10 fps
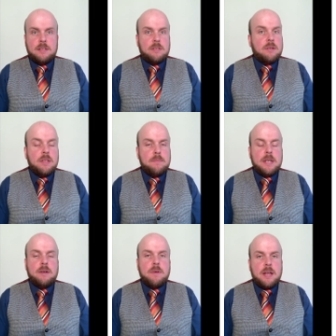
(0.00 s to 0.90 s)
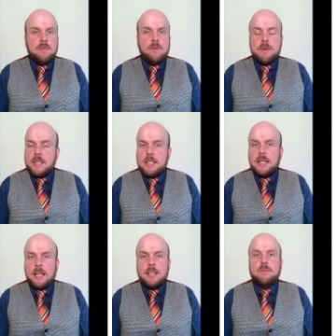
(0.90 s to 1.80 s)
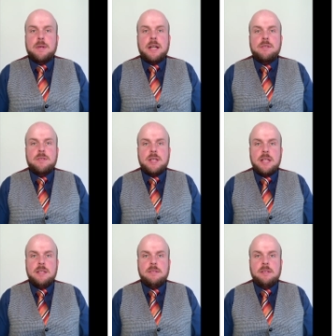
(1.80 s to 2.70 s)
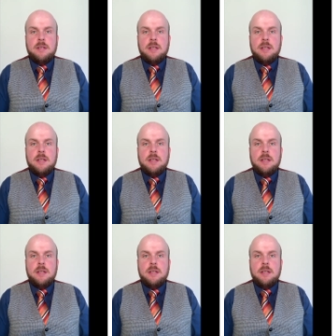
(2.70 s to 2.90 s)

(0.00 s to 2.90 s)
It's only been around for within the last one hundred years.